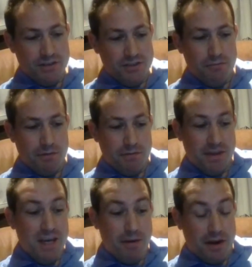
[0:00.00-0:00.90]
So if
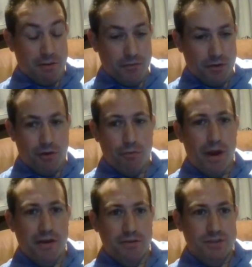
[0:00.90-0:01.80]
you think about it, we've got
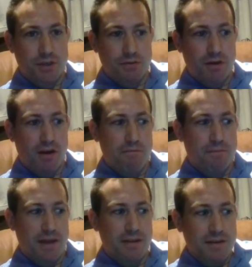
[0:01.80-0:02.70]
Wales, who
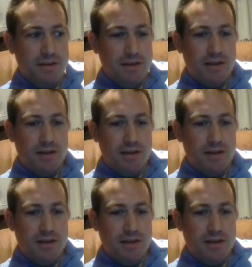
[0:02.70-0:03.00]
have been